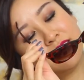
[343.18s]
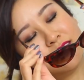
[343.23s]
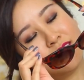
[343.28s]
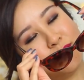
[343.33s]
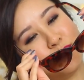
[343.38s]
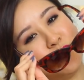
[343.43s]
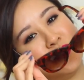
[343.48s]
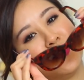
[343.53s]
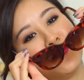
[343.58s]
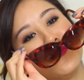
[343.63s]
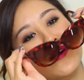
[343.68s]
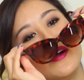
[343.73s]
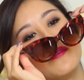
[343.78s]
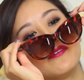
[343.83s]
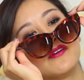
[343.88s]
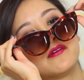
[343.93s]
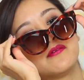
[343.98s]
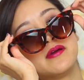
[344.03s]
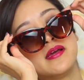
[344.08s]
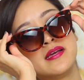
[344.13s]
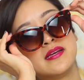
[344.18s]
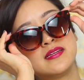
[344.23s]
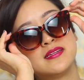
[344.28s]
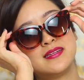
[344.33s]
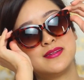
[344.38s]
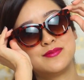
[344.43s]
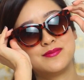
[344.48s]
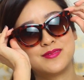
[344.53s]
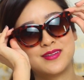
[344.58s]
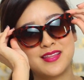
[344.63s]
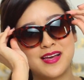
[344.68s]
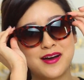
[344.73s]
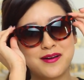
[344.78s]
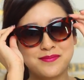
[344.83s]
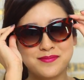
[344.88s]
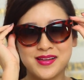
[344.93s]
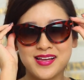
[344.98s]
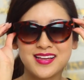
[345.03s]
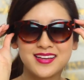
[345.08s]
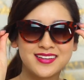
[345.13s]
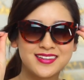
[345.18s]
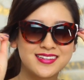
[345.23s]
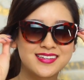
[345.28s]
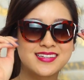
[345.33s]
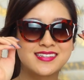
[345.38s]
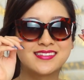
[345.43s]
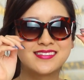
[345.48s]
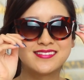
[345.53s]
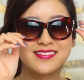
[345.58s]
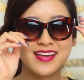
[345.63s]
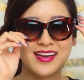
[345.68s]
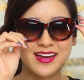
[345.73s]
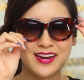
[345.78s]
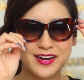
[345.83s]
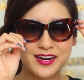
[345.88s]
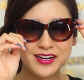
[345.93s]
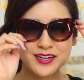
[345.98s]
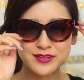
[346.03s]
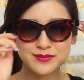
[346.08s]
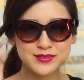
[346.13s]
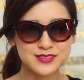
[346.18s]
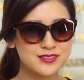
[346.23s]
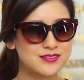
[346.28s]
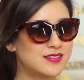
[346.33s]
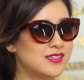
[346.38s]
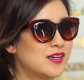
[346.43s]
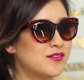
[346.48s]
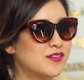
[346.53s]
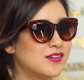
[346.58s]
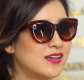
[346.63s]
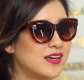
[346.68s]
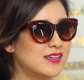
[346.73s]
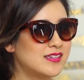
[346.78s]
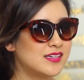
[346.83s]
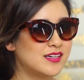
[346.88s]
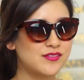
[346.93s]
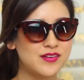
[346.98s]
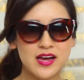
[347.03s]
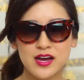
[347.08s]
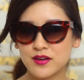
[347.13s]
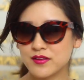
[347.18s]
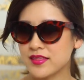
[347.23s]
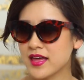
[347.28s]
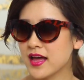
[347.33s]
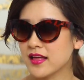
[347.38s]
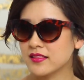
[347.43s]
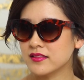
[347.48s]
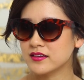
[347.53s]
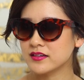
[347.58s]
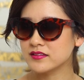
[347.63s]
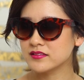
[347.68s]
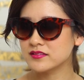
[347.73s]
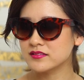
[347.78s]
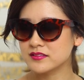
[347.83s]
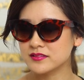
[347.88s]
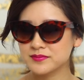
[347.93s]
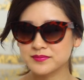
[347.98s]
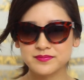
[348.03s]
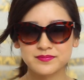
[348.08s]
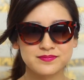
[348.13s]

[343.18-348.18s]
Let's put them on real quick without killing the hair, just to give you an idea of how that looks.